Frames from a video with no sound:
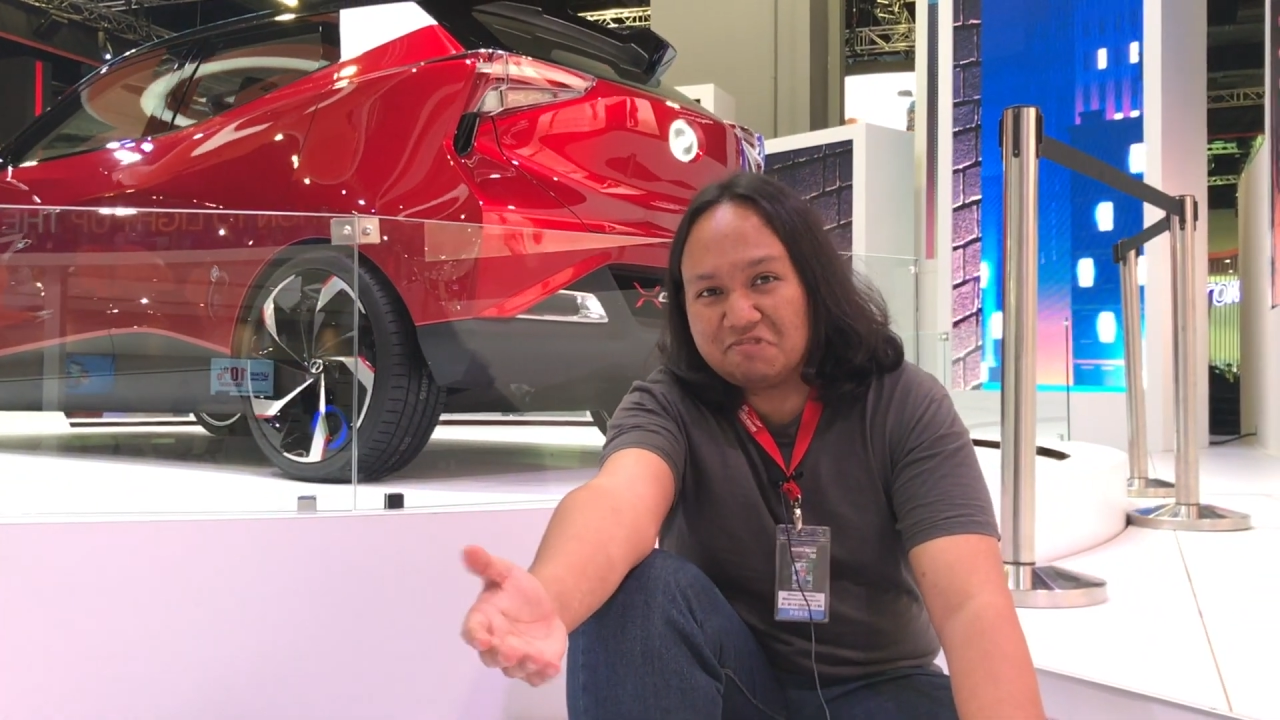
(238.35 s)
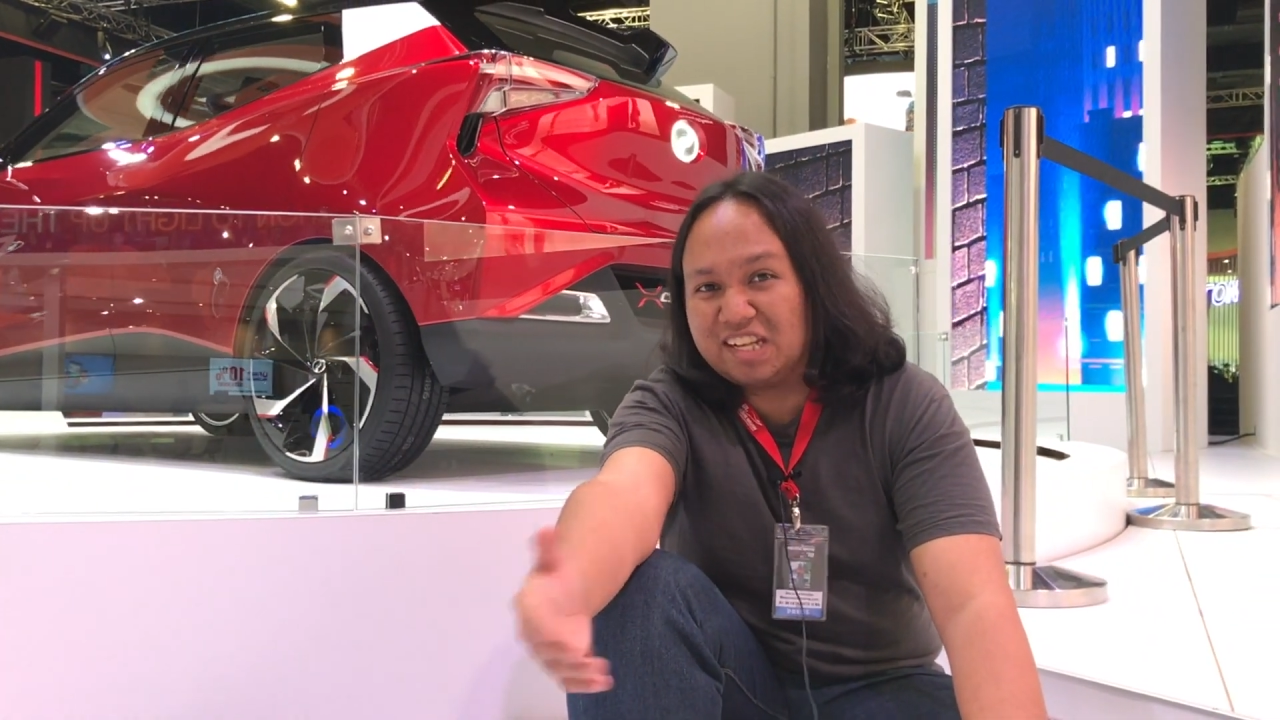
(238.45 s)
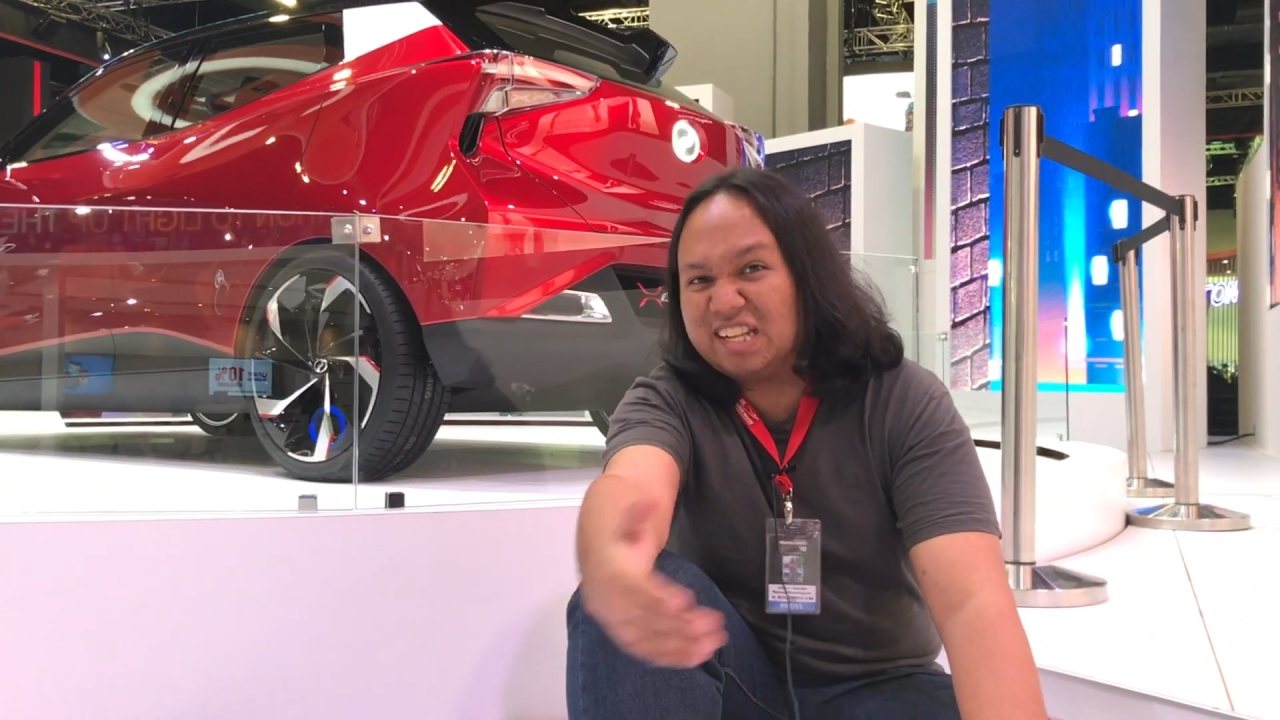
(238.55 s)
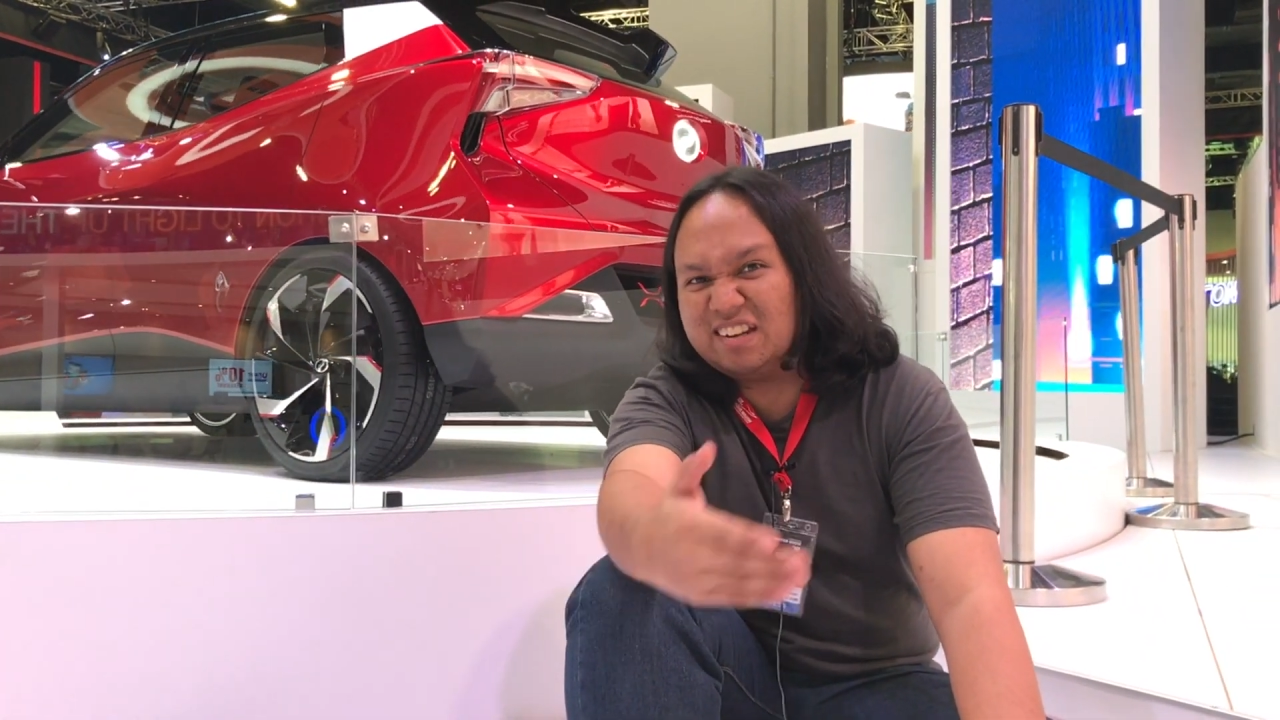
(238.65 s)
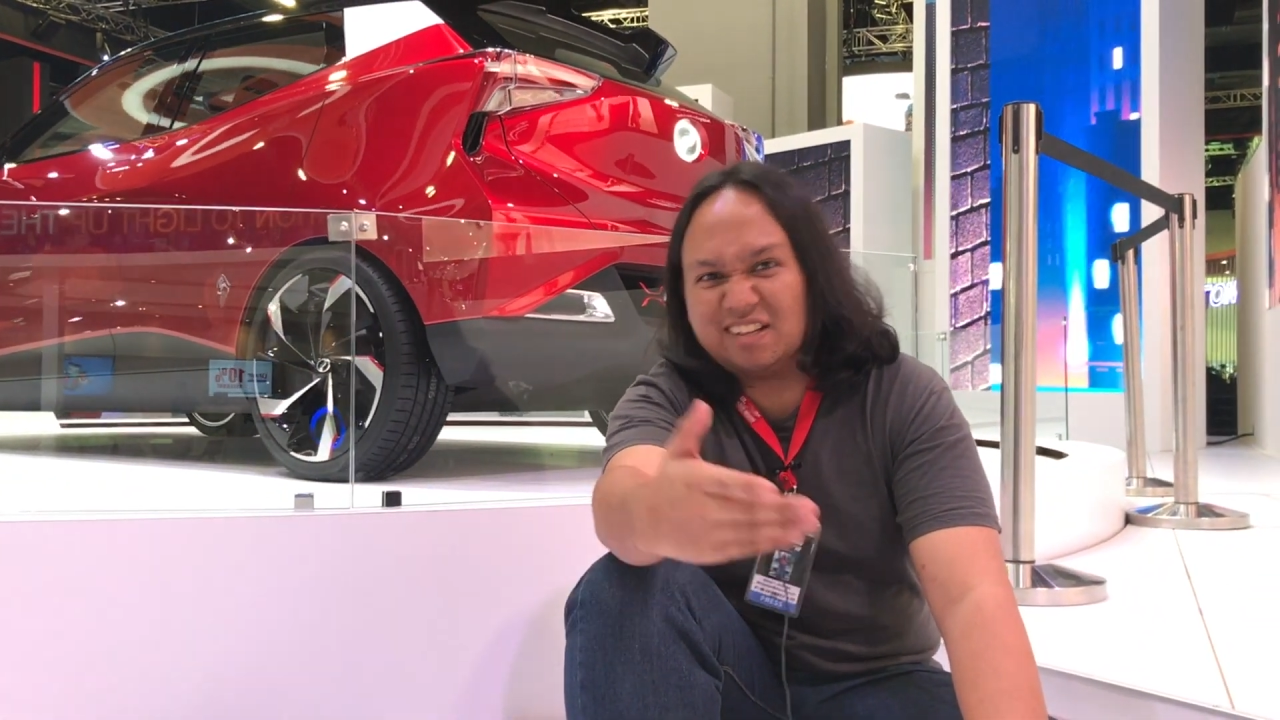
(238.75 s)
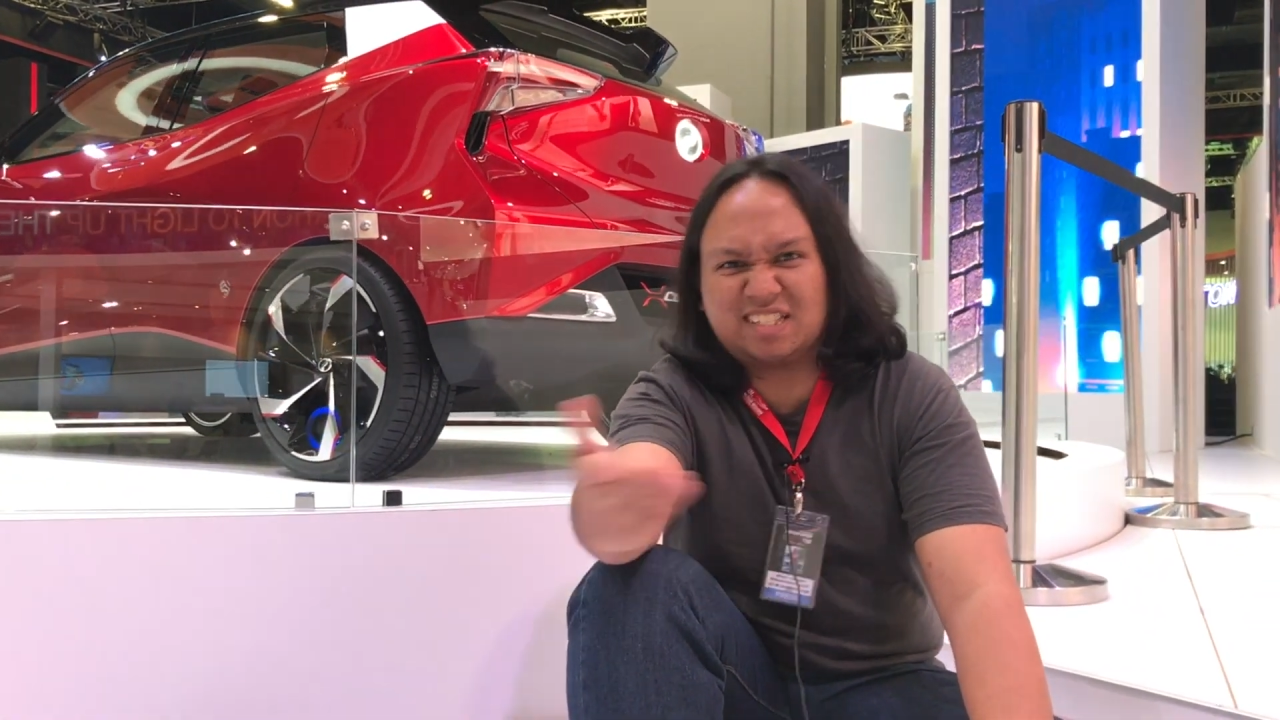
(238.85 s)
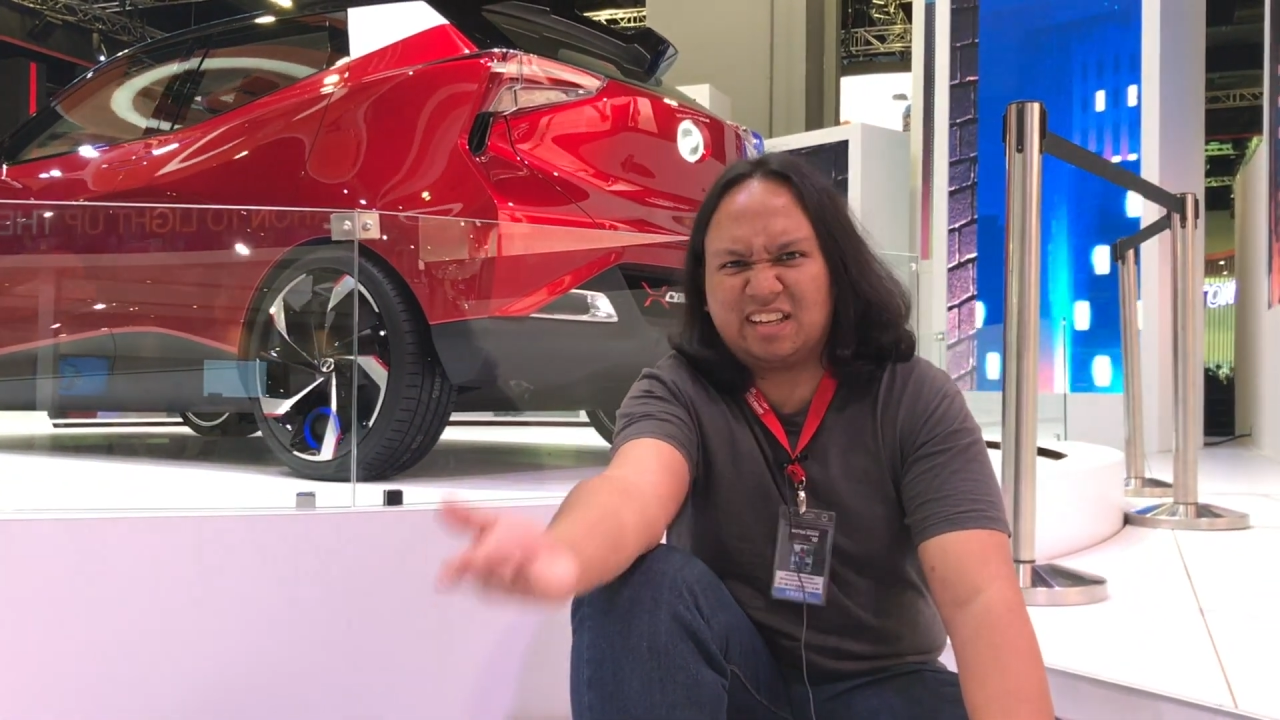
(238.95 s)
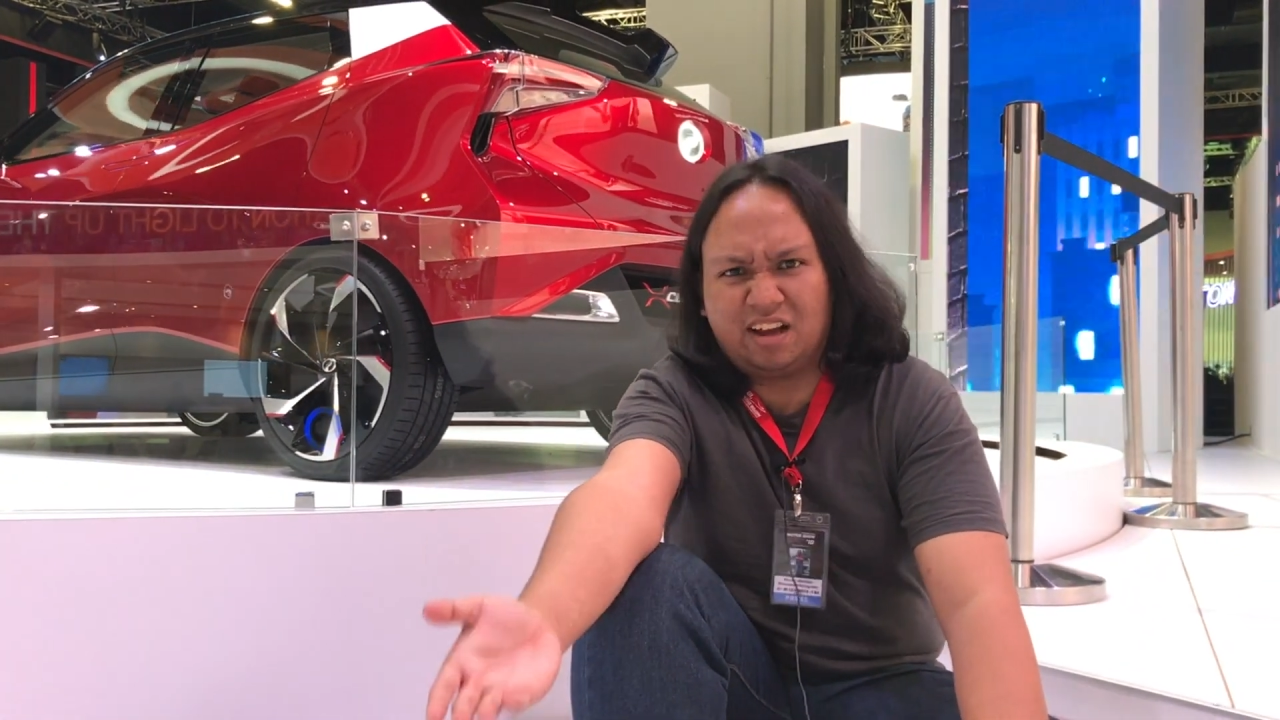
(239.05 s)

really nasty